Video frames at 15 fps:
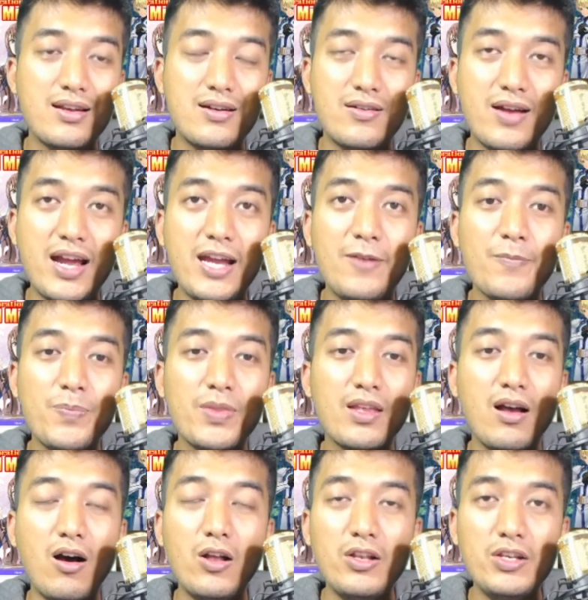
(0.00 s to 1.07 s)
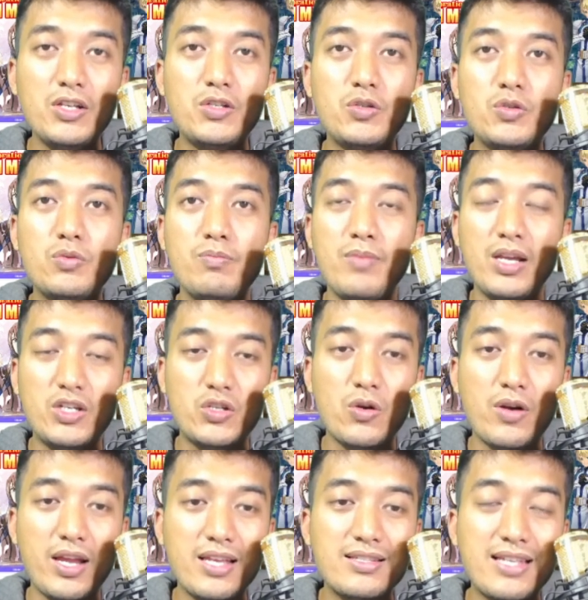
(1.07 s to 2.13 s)
All right, all you need to make
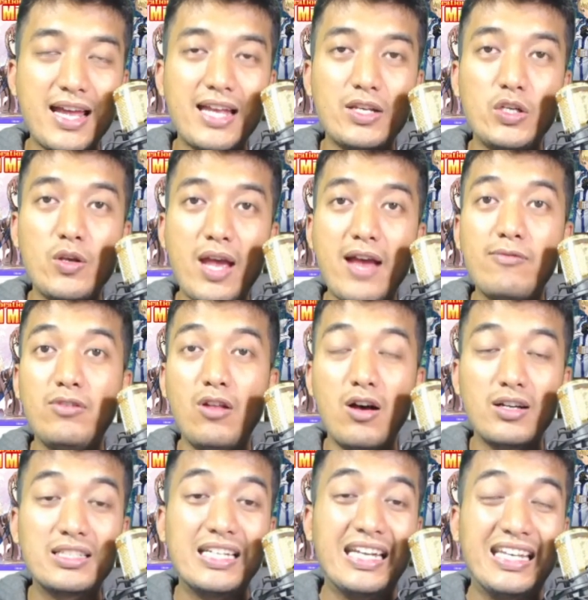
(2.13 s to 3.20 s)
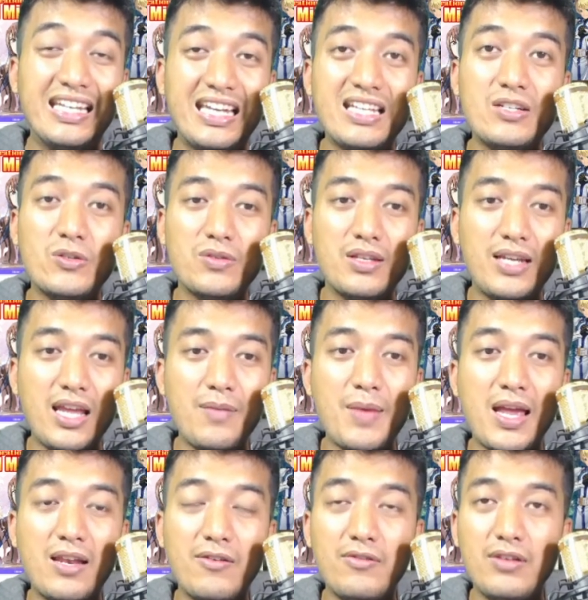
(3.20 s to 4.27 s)
sure is that you have logged in into the game,
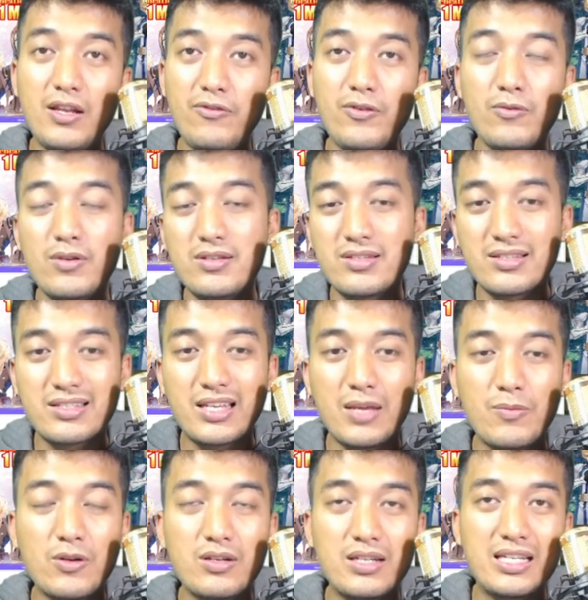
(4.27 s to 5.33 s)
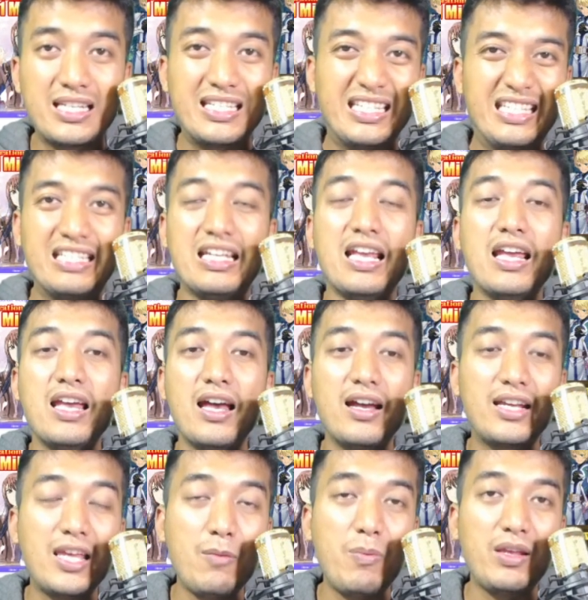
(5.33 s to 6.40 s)
and Luffy will just keep on uh,
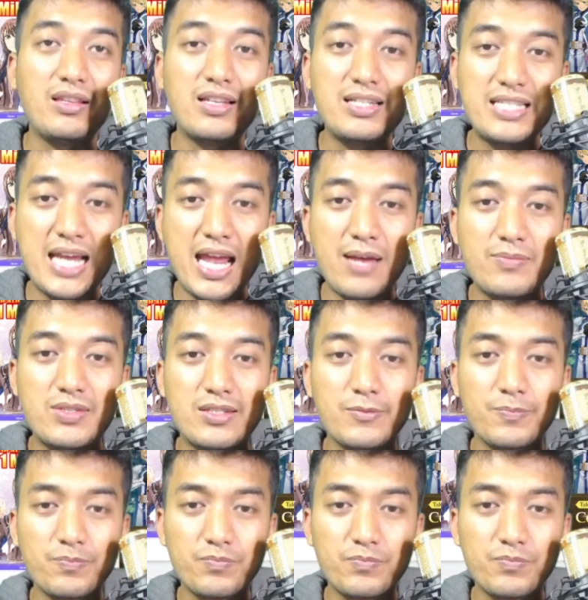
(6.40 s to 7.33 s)
keeping the tabs.